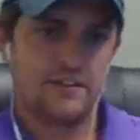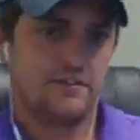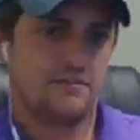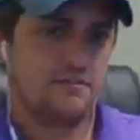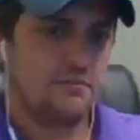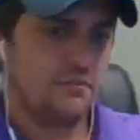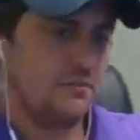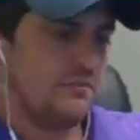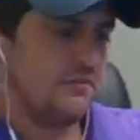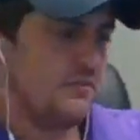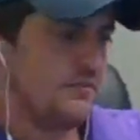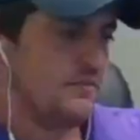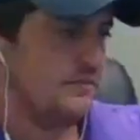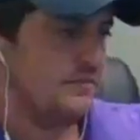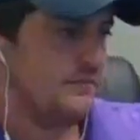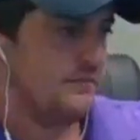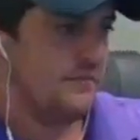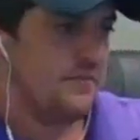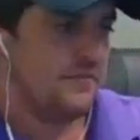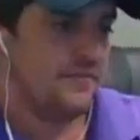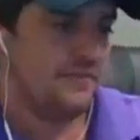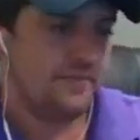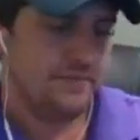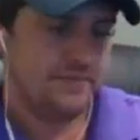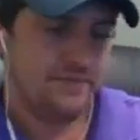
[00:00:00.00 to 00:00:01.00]
so
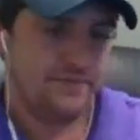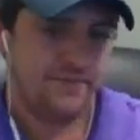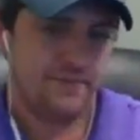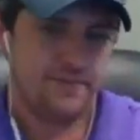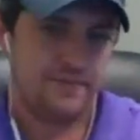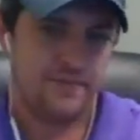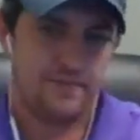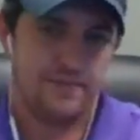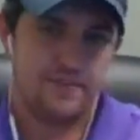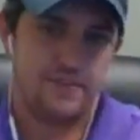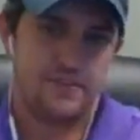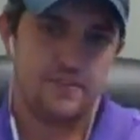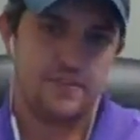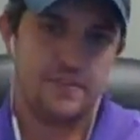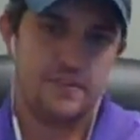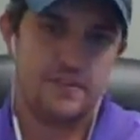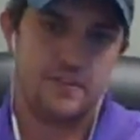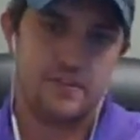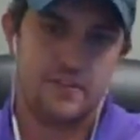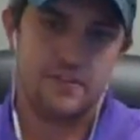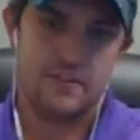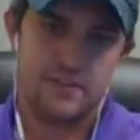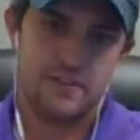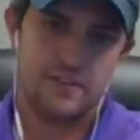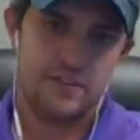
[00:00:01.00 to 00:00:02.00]
we would like to rely
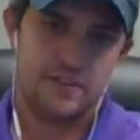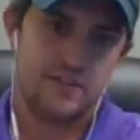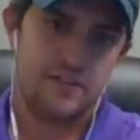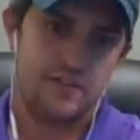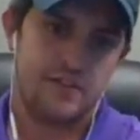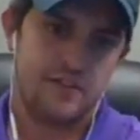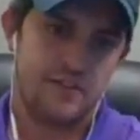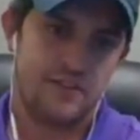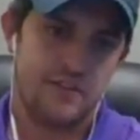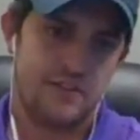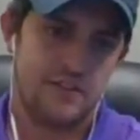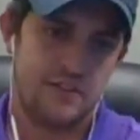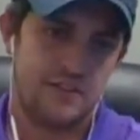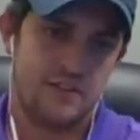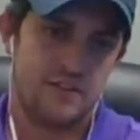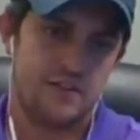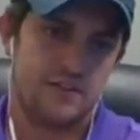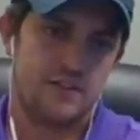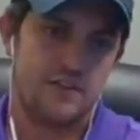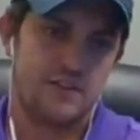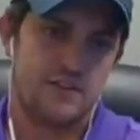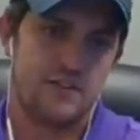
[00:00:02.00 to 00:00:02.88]
on the computer to do that.